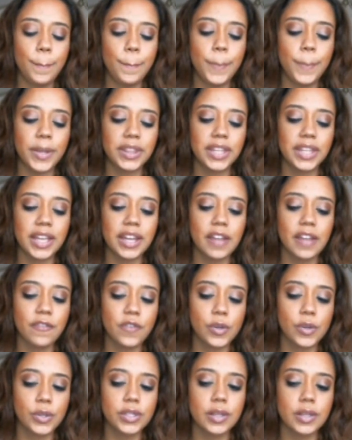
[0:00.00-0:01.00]
But then I
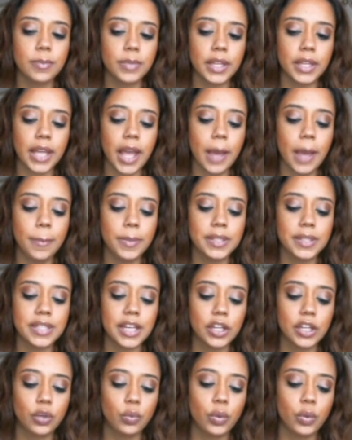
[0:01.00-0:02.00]
feel something happens
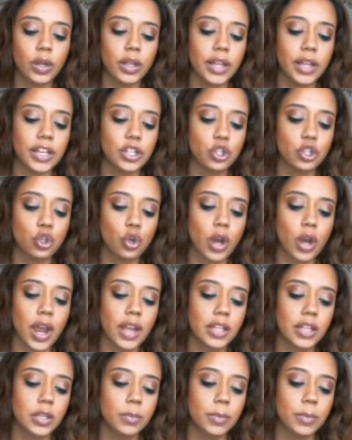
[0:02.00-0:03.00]
that you realize
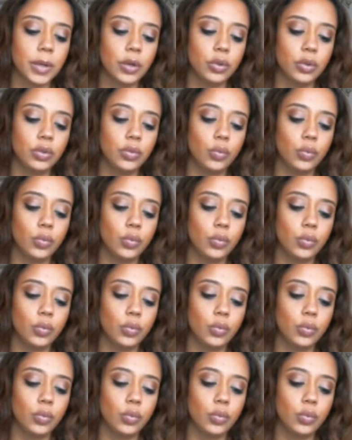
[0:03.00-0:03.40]
trying to build